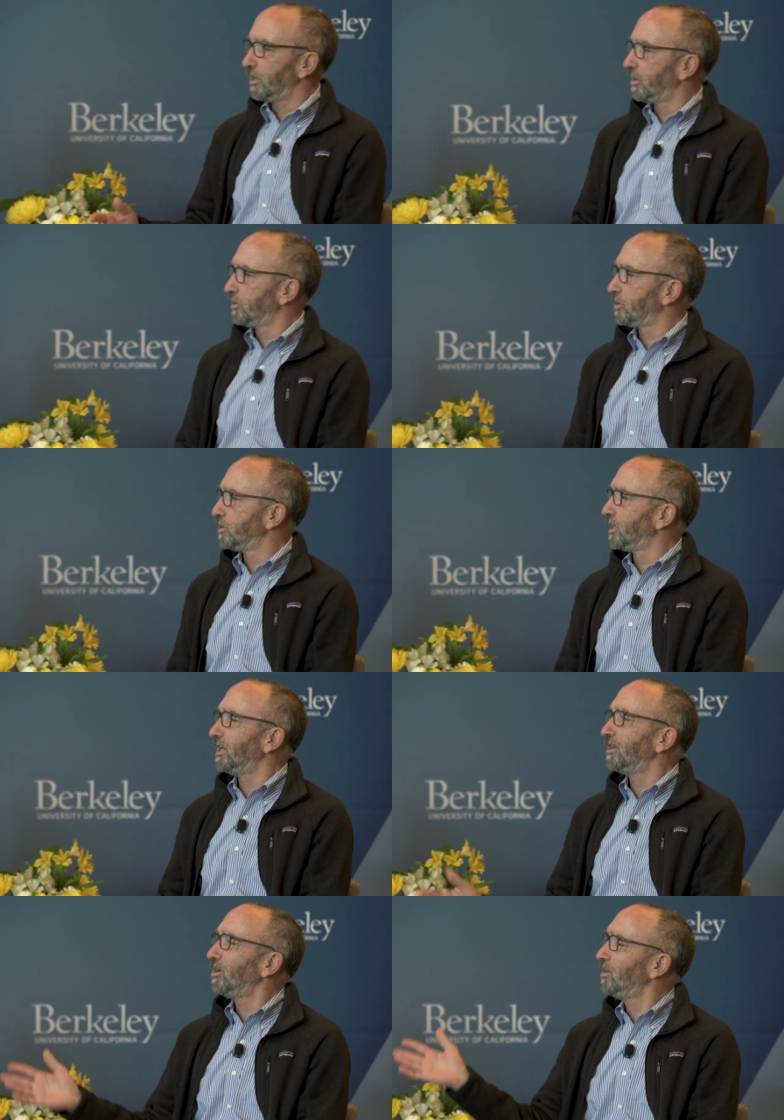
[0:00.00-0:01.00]
and others and say,
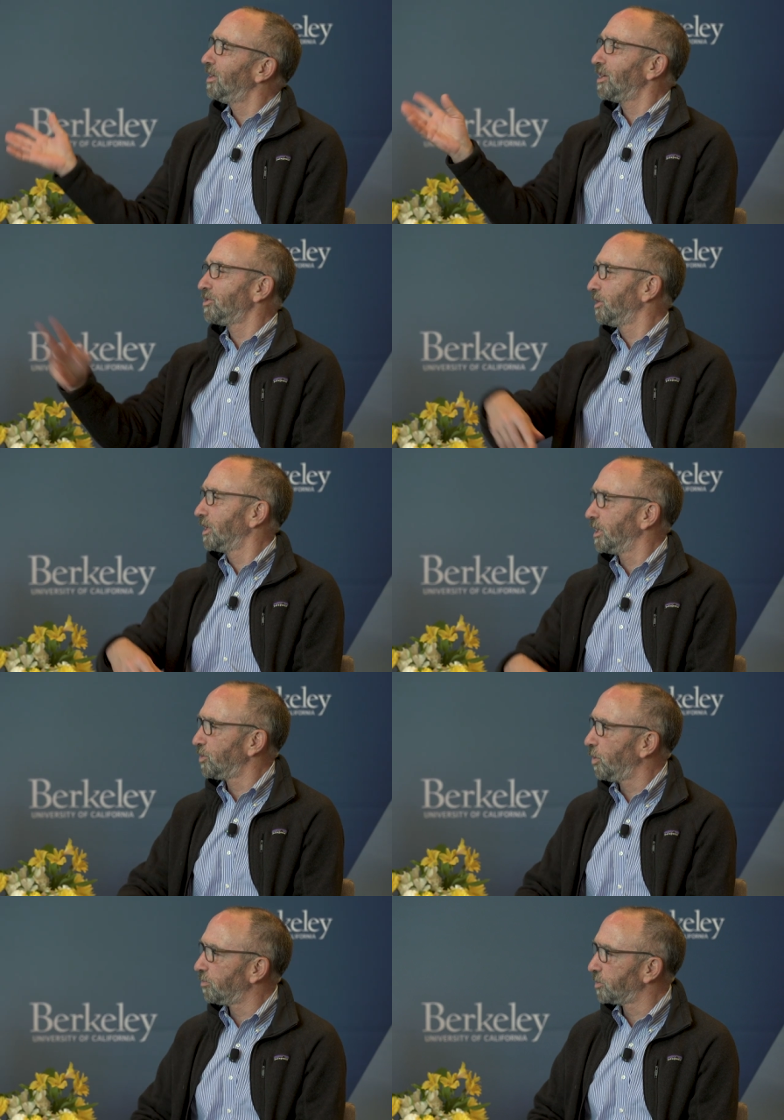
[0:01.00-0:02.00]
you know, you guys only
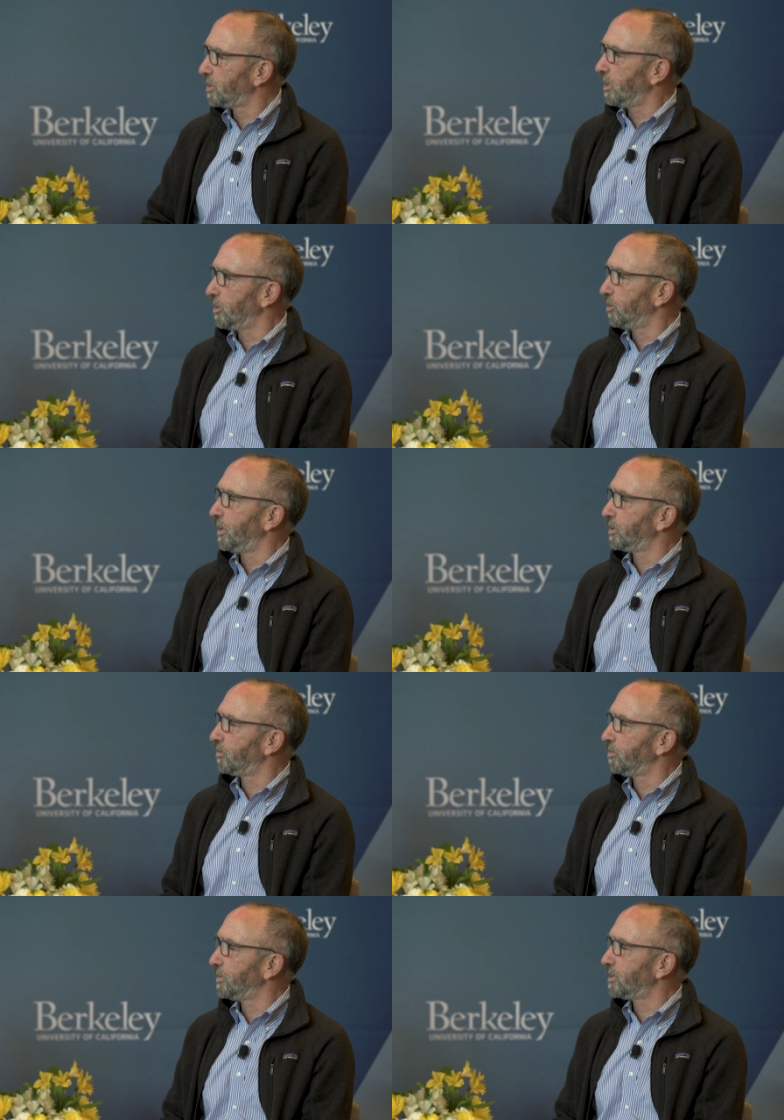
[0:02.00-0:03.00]
get 12% of your
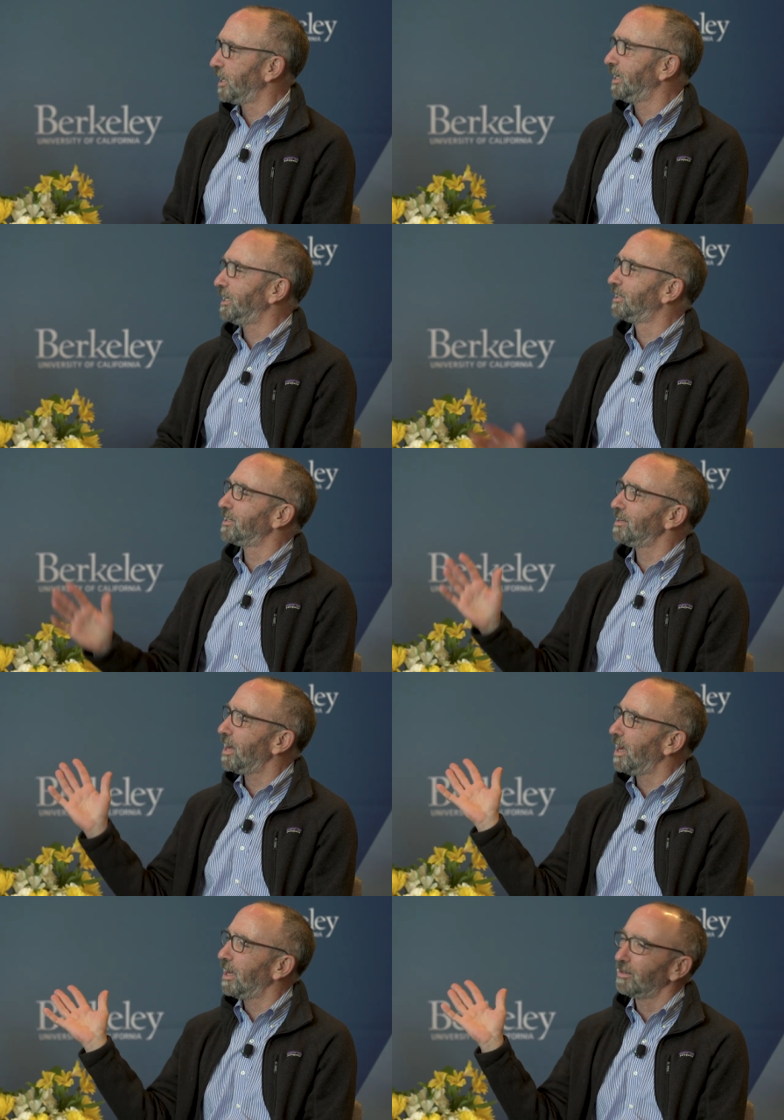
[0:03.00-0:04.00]
budget from the state. It's
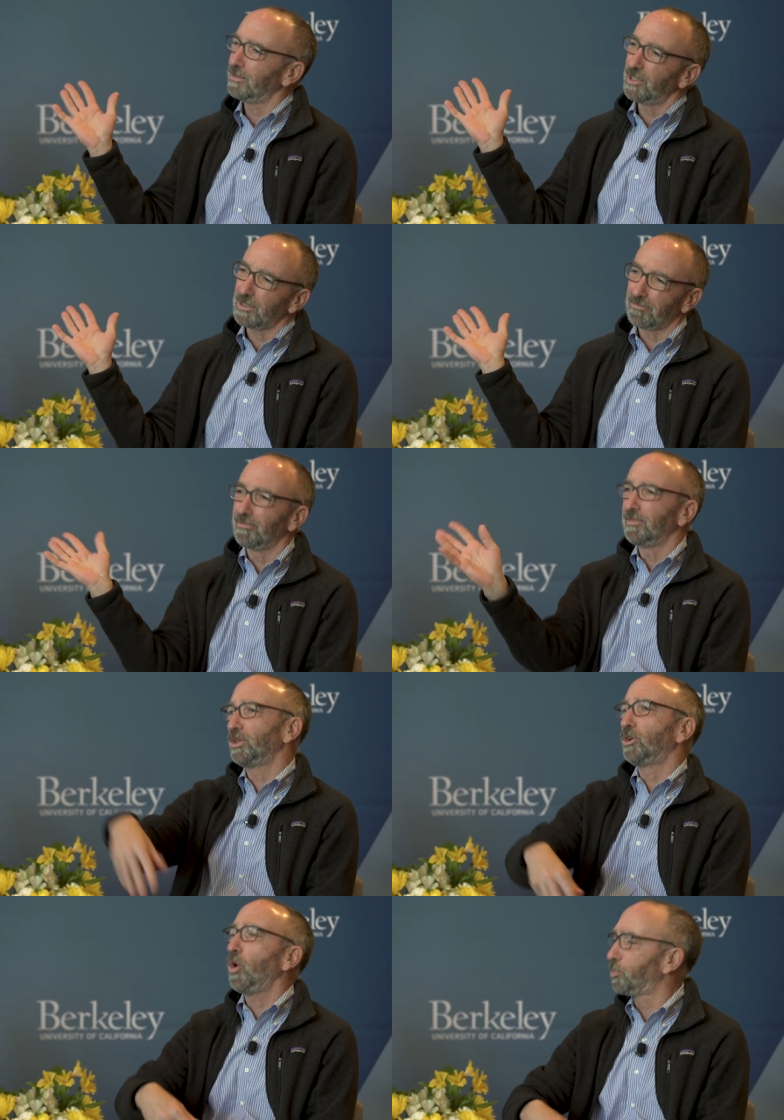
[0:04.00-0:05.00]
not, just
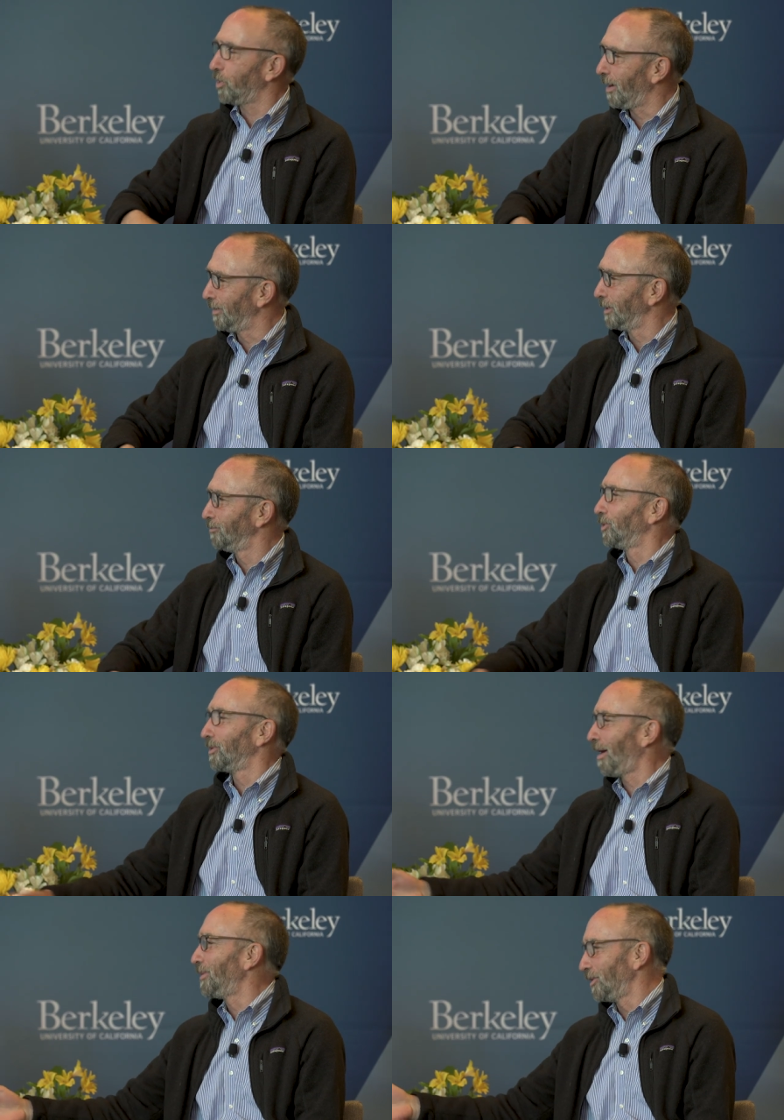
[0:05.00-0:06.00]
go private.
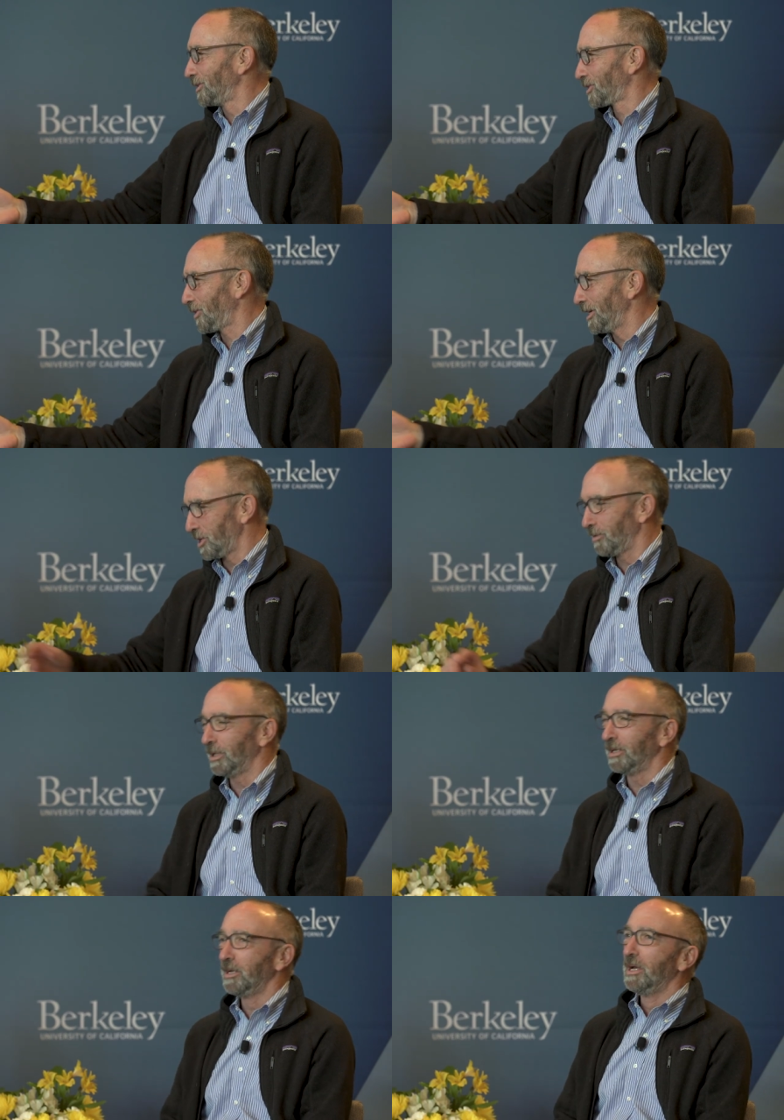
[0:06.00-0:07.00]
Or, I mean, oh, it's crazy,
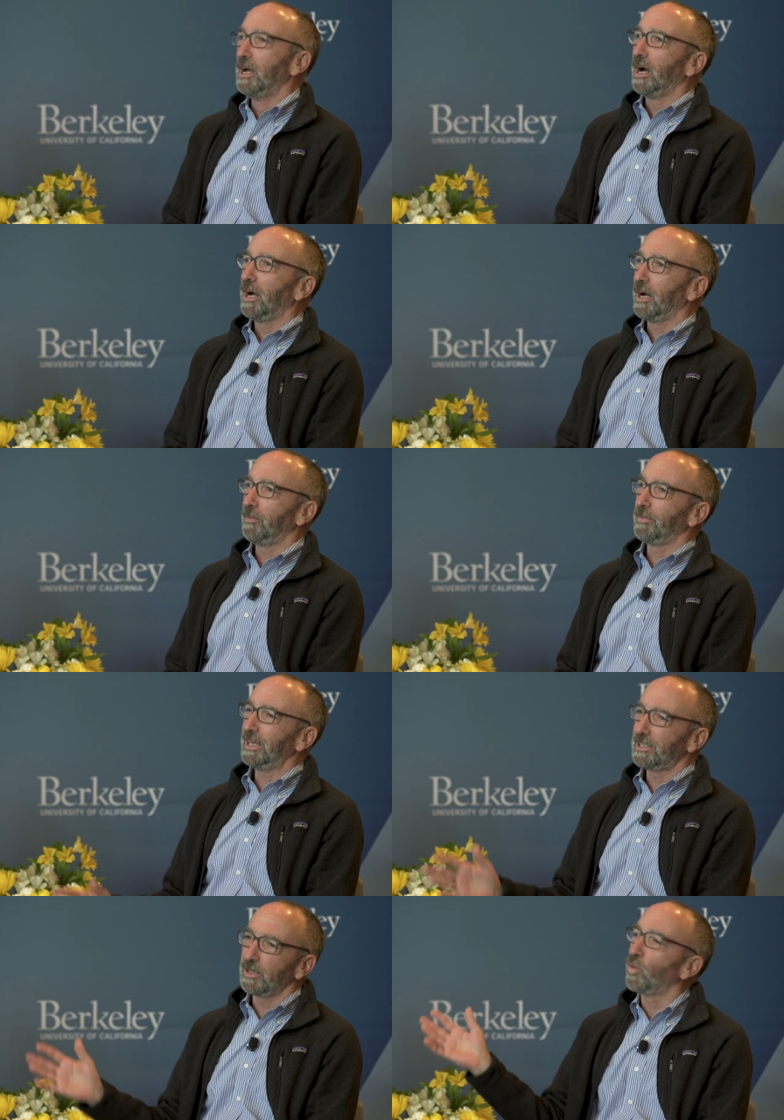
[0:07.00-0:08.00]
but yeah. um,
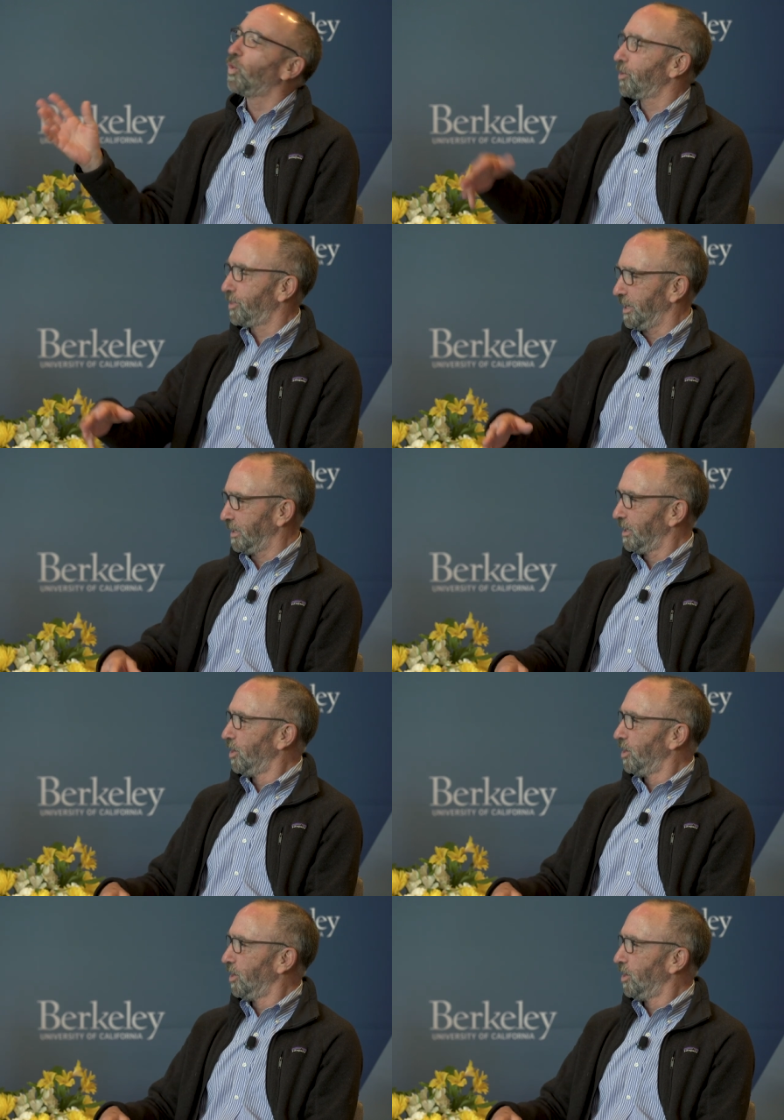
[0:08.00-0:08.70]
is it worth it?